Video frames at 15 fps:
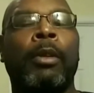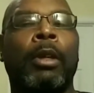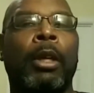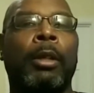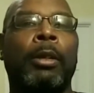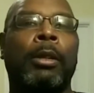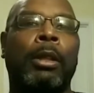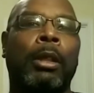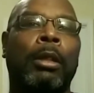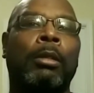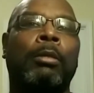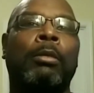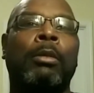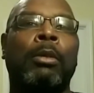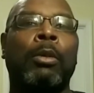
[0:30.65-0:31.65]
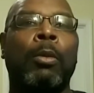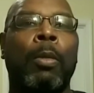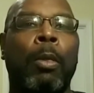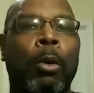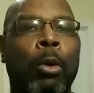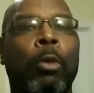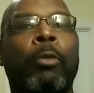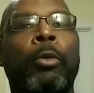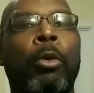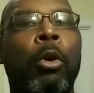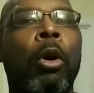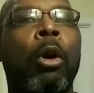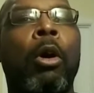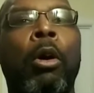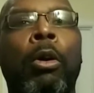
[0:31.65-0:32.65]
and then
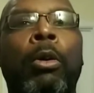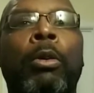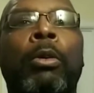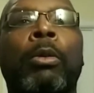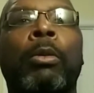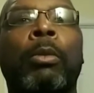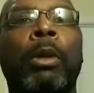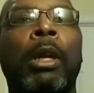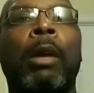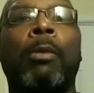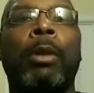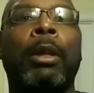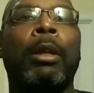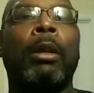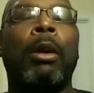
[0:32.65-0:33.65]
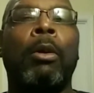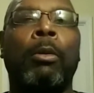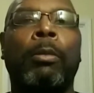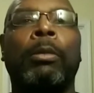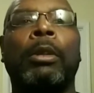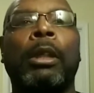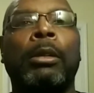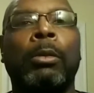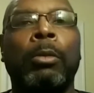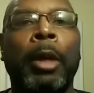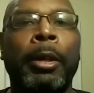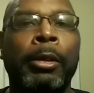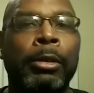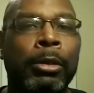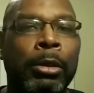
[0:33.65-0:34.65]
overall what I would hope that the
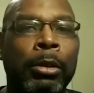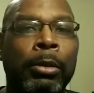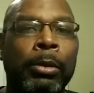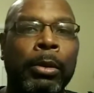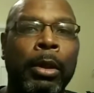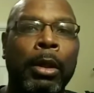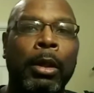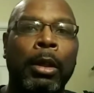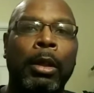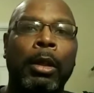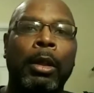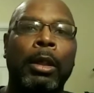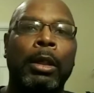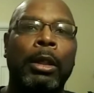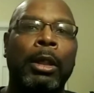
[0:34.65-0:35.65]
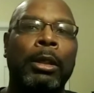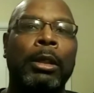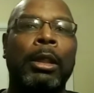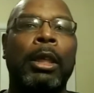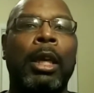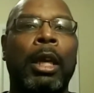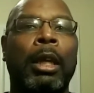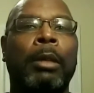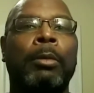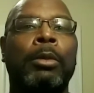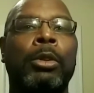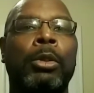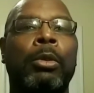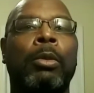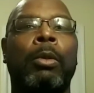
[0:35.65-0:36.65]
Raiders do in the game
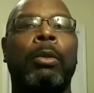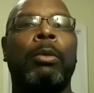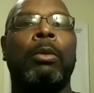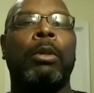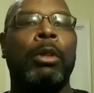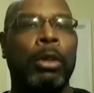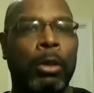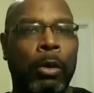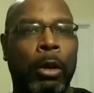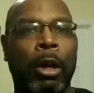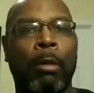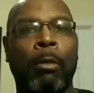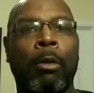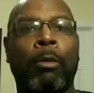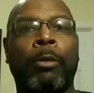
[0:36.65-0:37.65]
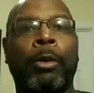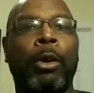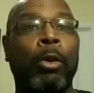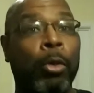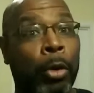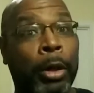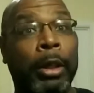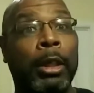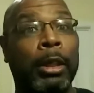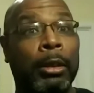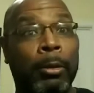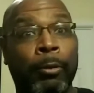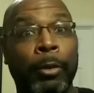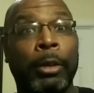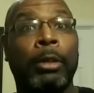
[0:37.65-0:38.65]
to, come over or get
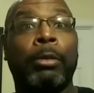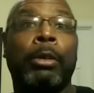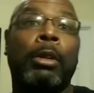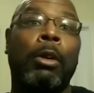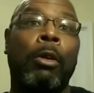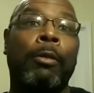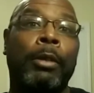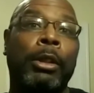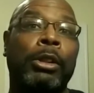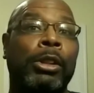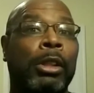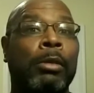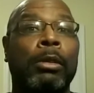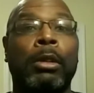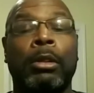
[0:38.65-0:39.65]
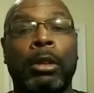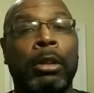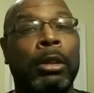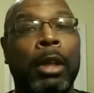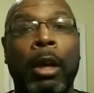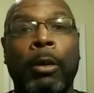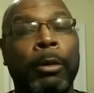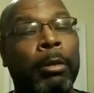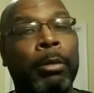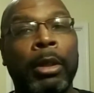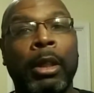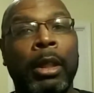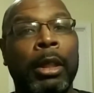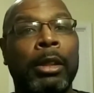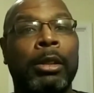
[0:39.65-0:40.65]
the victory over the Chiefs, because it's not going to
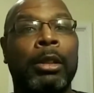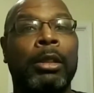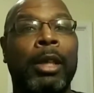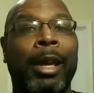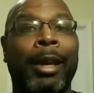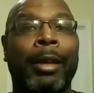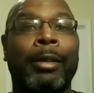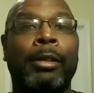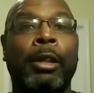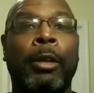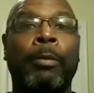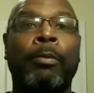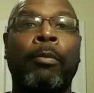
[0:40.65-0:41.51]
be an easy task.